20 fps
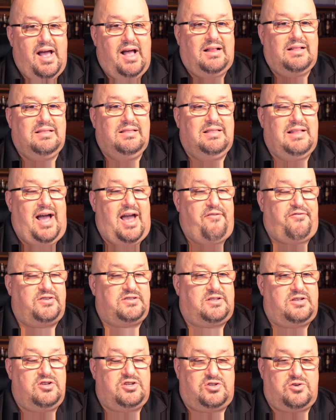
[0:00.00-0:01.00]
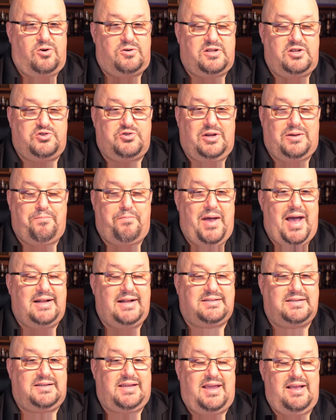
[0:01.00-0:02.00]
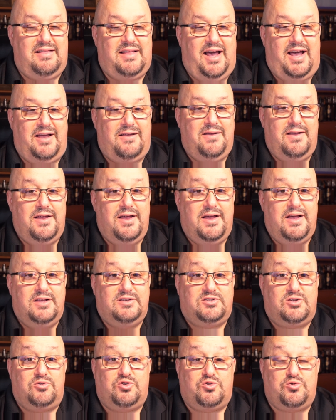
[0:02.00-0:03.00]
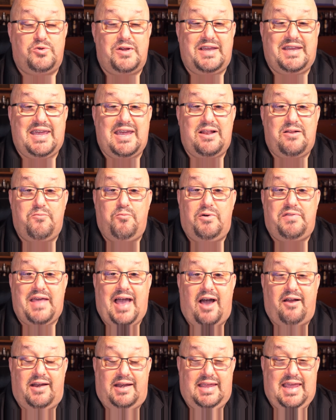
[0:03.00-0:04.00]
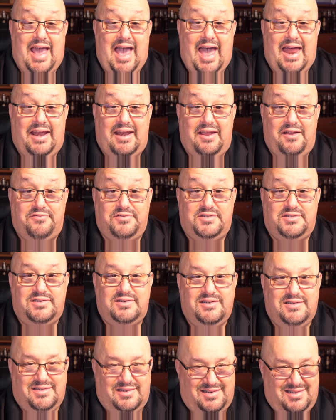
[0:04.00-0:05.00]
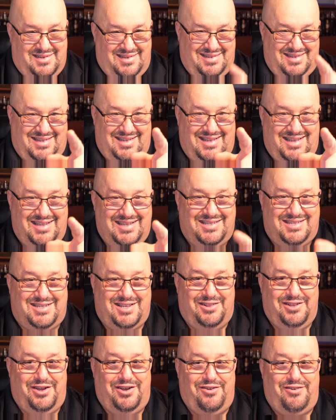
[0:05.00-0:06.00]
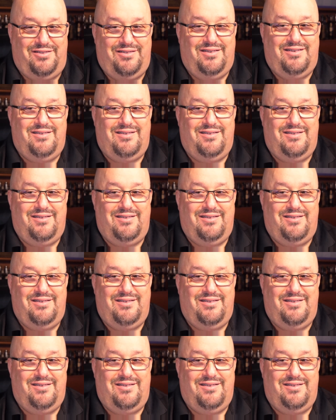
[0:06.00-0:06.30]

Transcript: life is too short to drink bad tequila, so drink it without any additives. Salud.